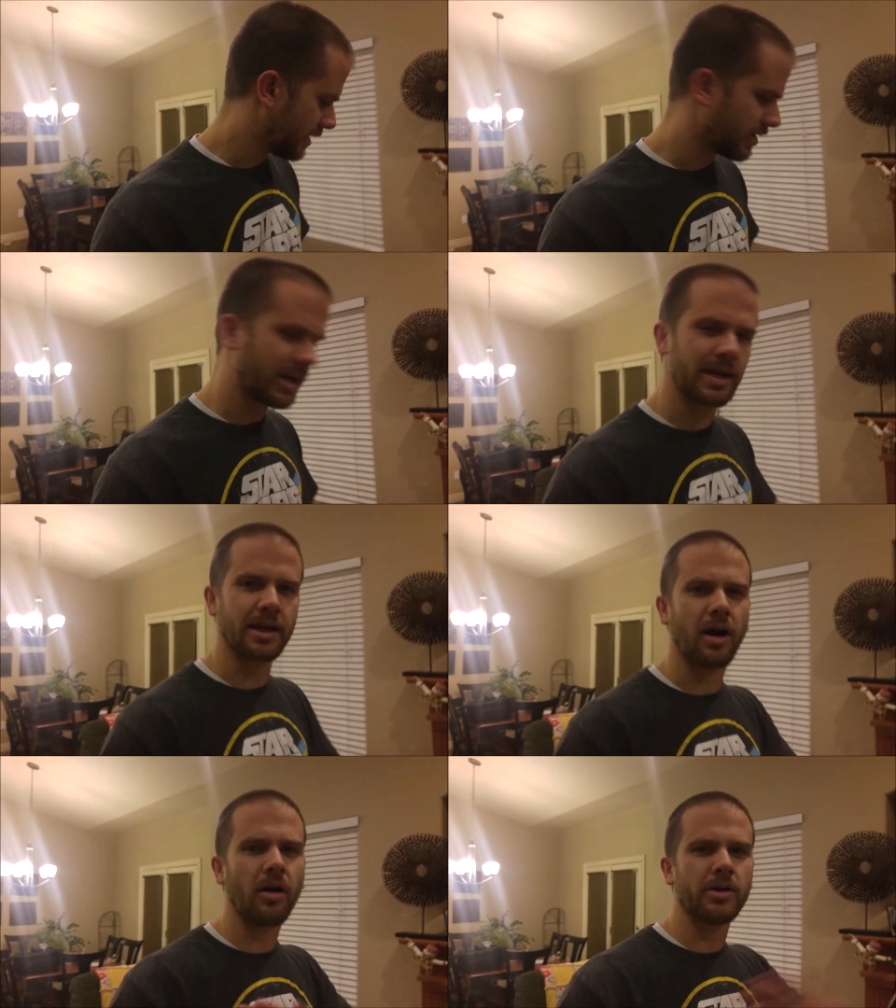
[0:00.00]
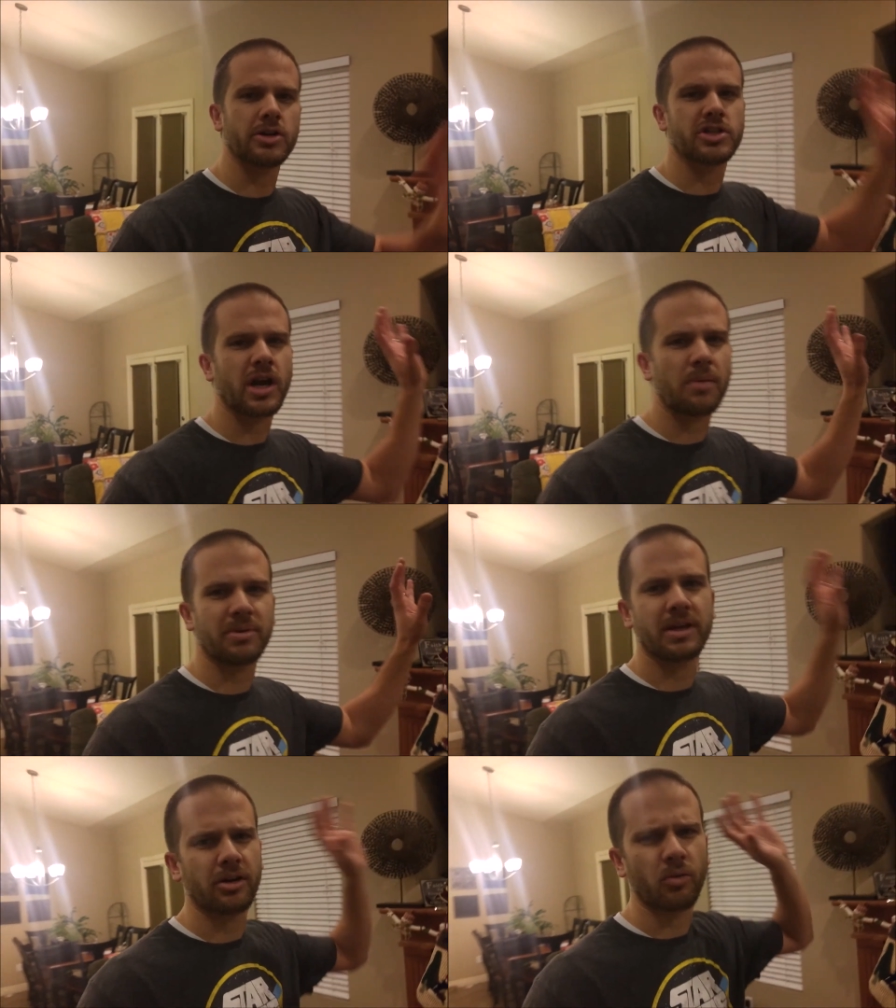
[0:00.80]
You're getting all your
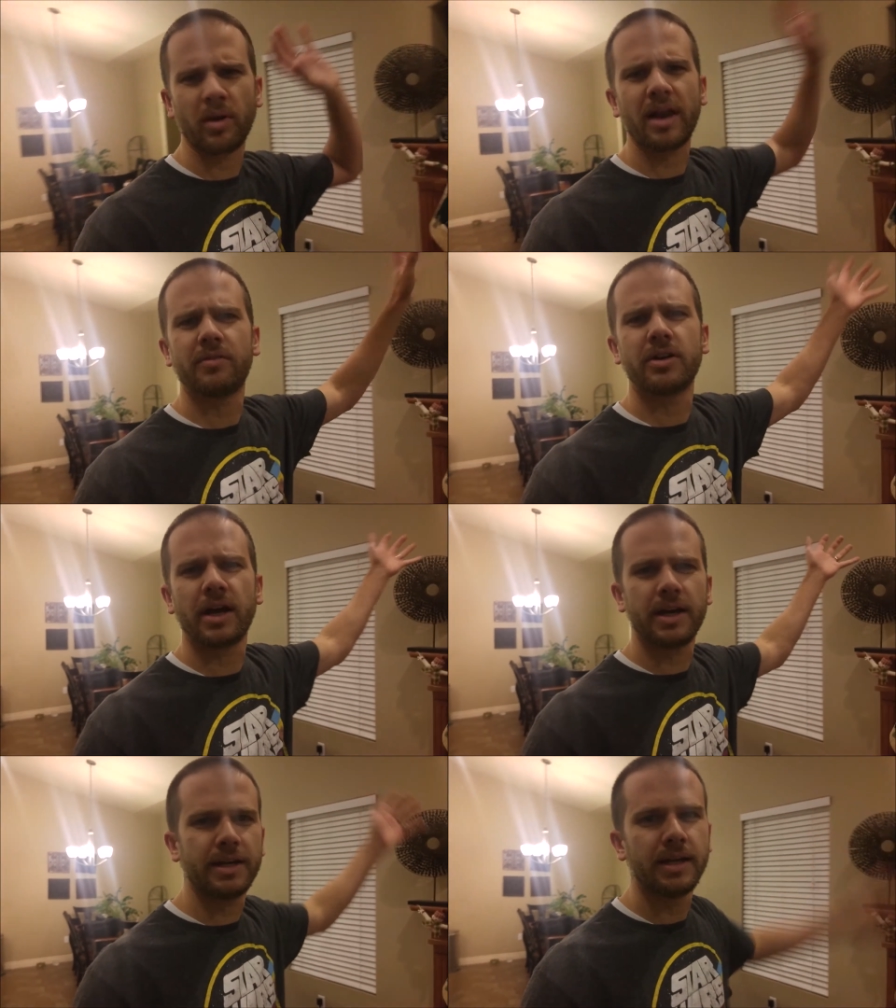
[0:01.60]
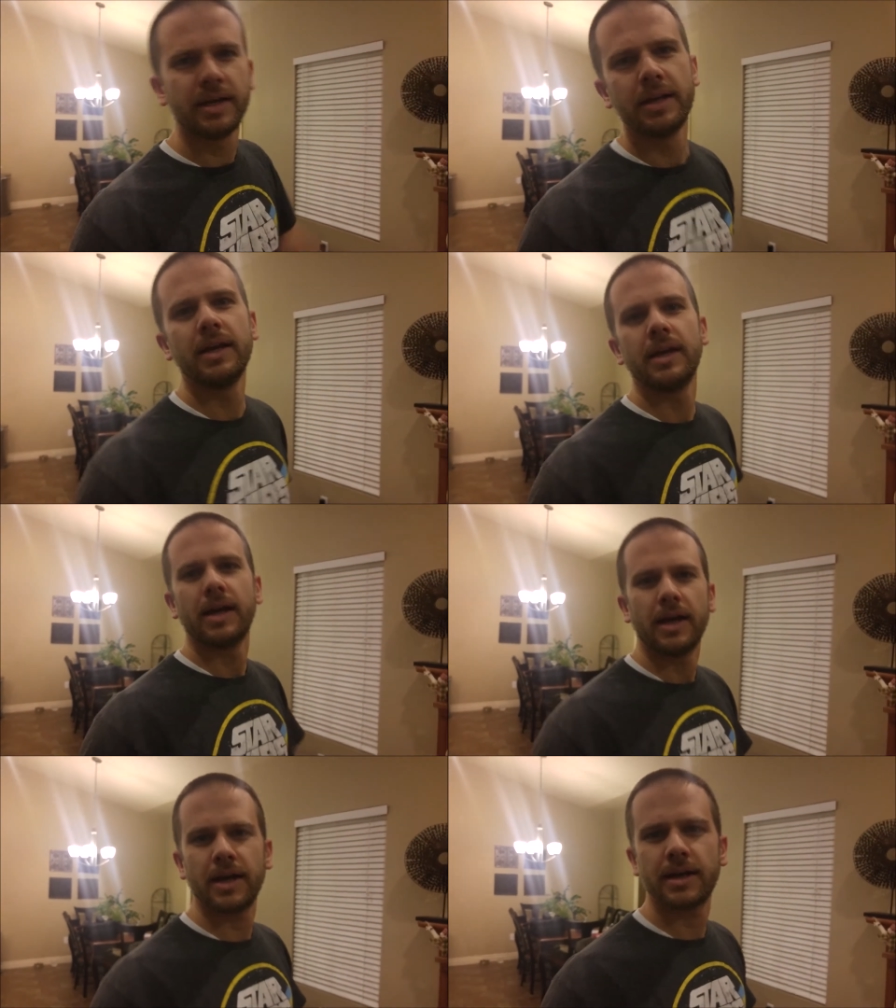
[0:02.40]
shopping or whatever done.
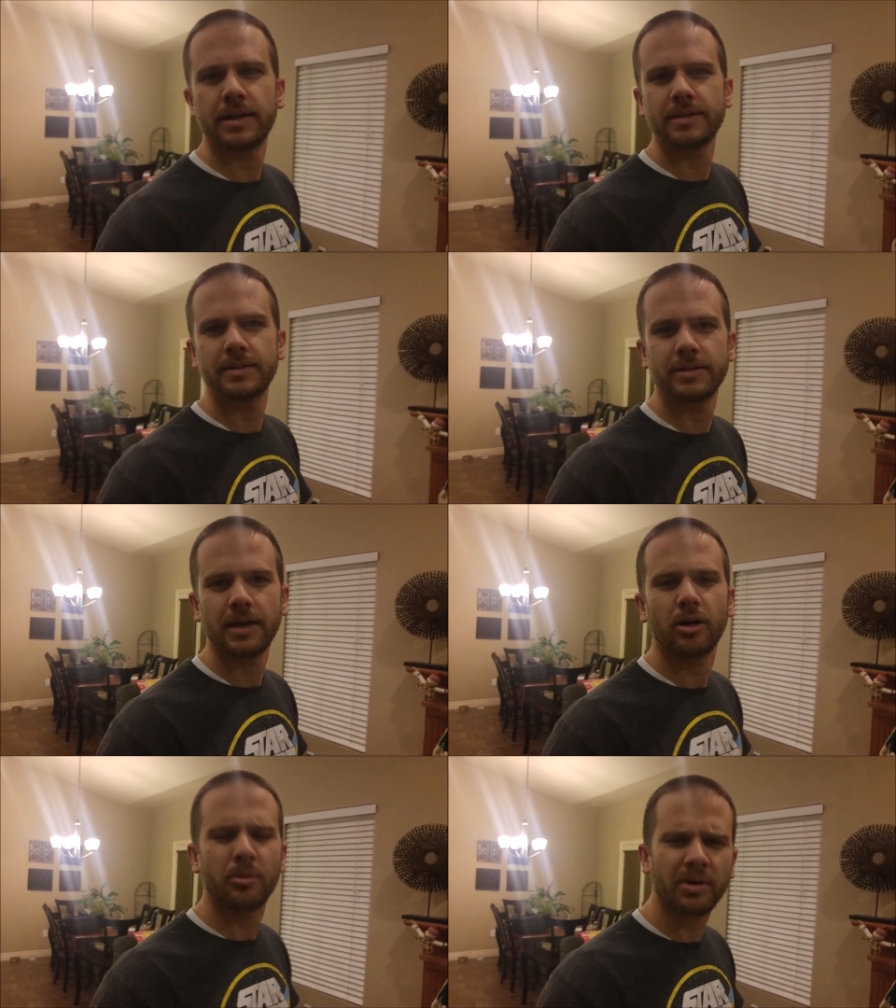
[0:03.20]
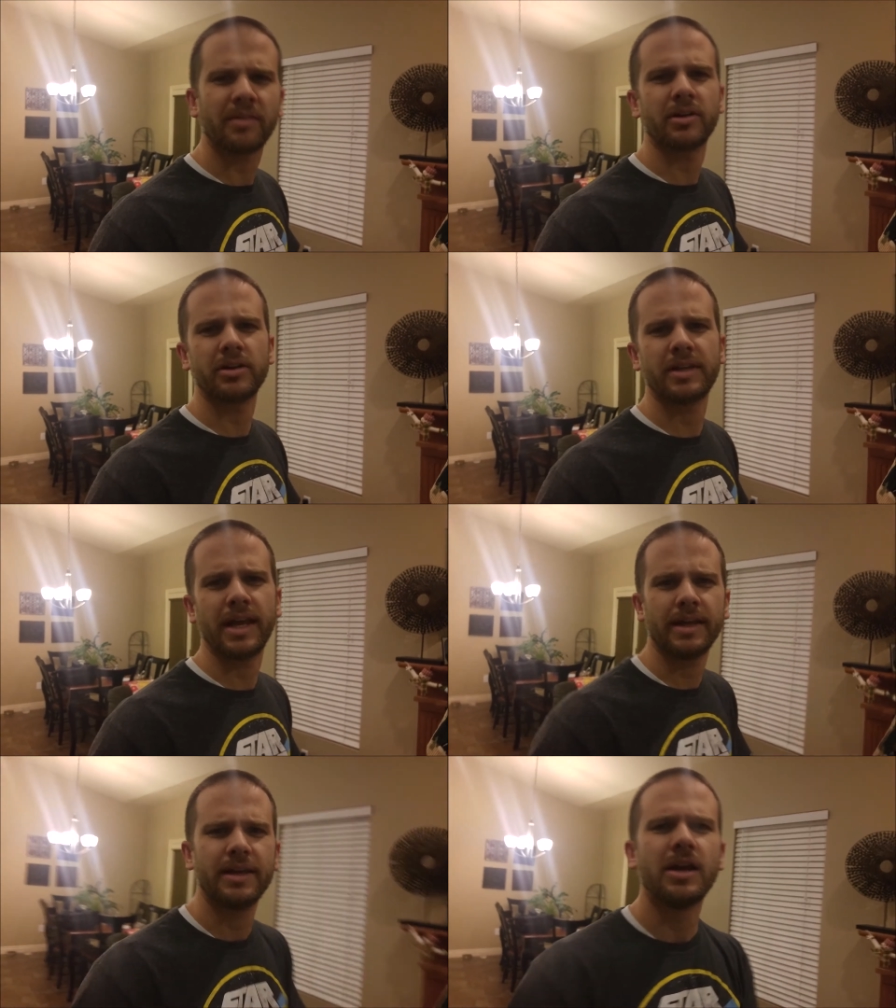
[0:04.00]
Hope you're having a good
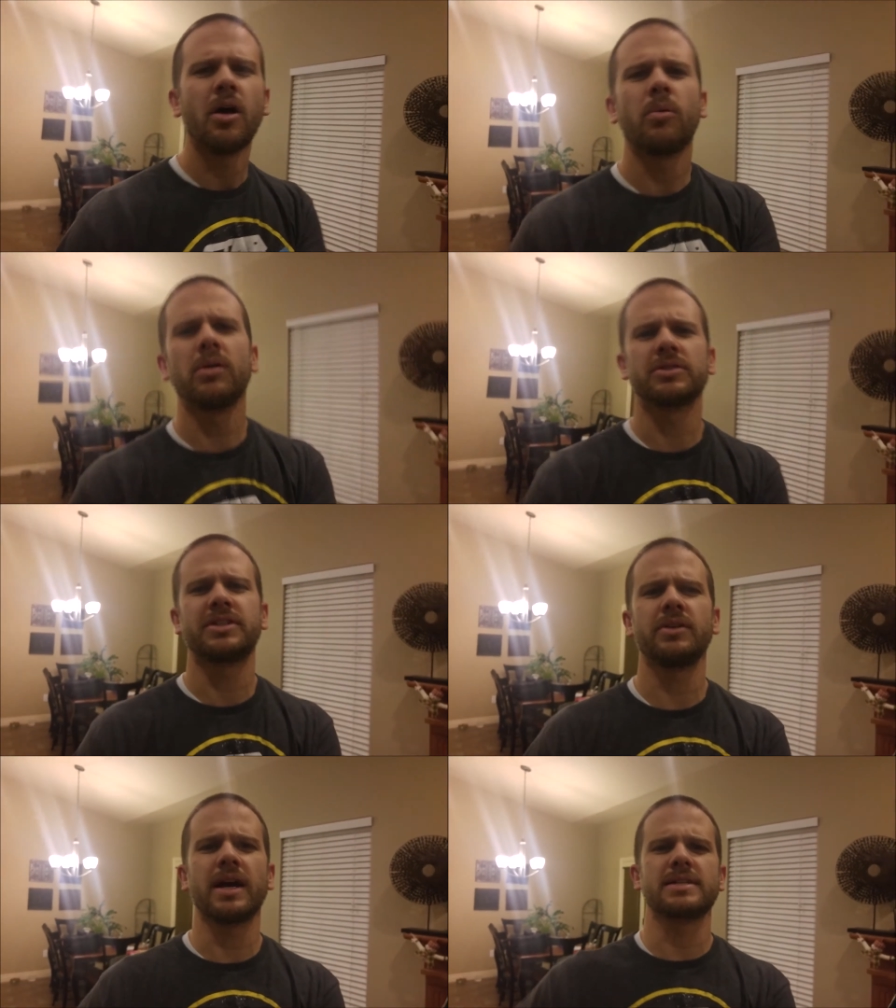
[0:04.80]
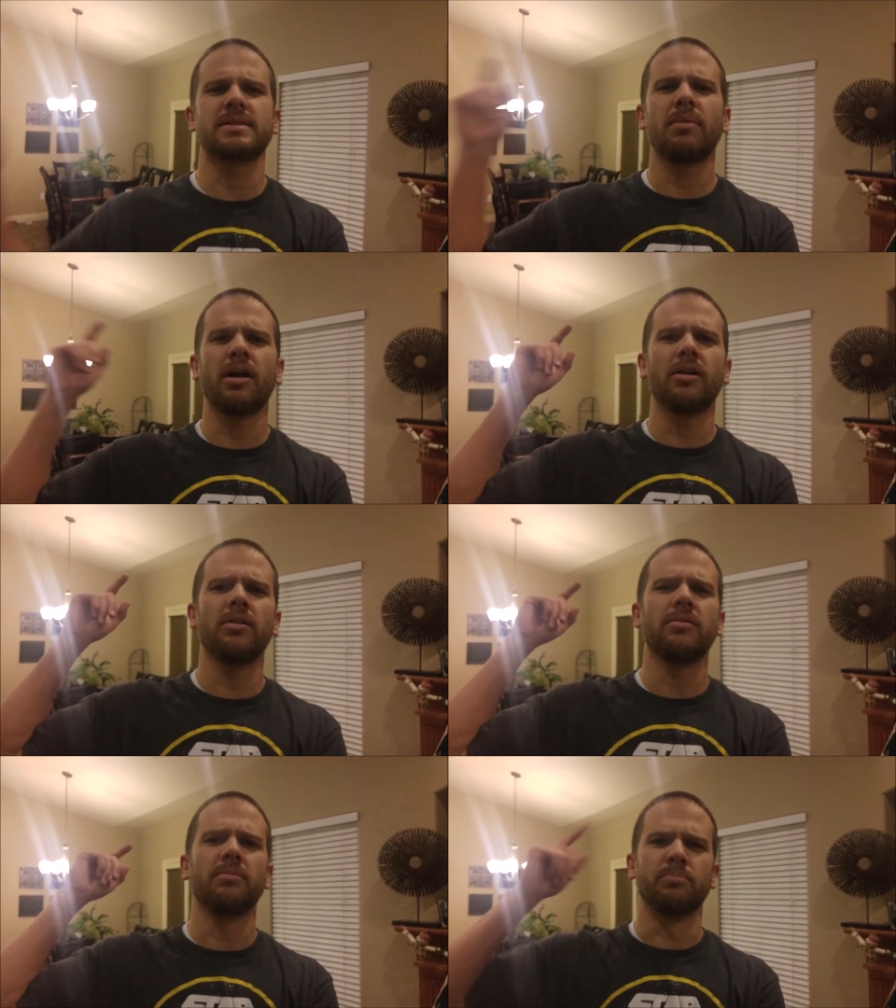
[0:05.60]
day. We will see you guys
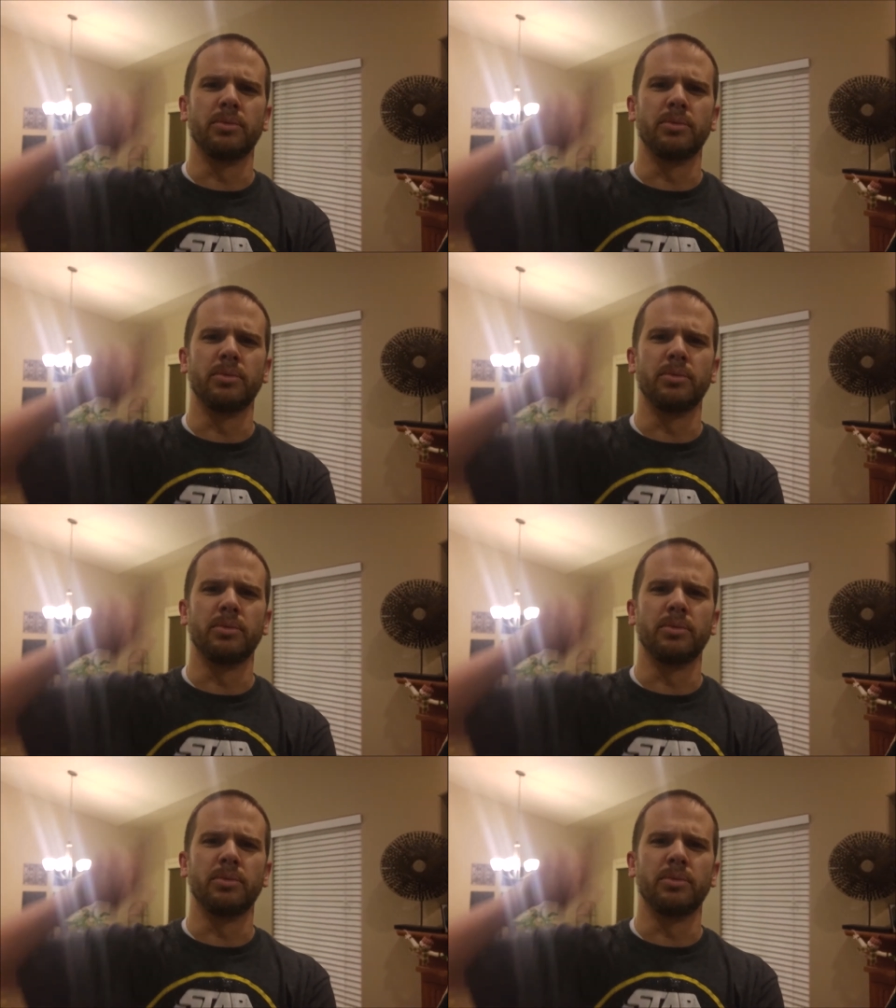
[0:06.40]
tomorrow.